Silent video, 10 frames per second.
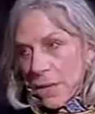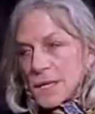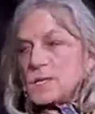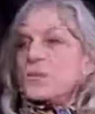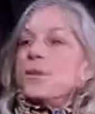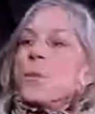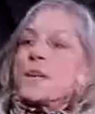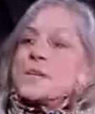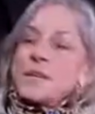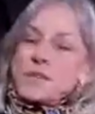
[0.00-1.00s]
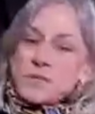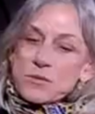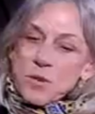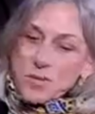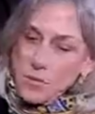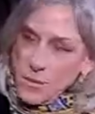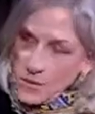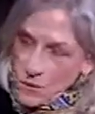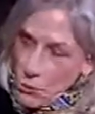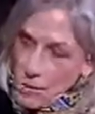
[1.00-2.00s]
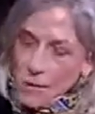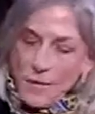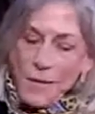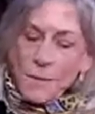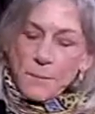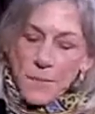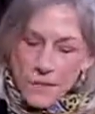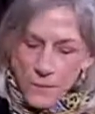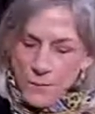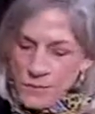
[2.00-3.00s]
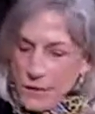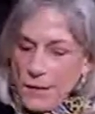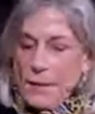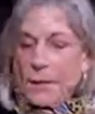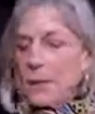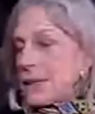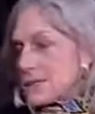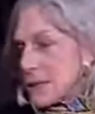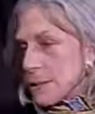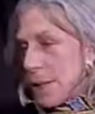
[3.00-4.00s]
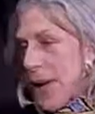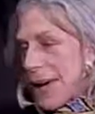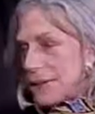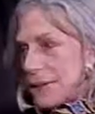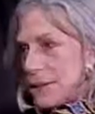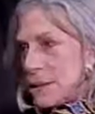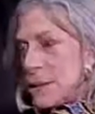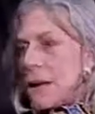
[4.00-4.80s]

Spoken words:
So if you're wrecking the structure of the soil, then it gets compacted.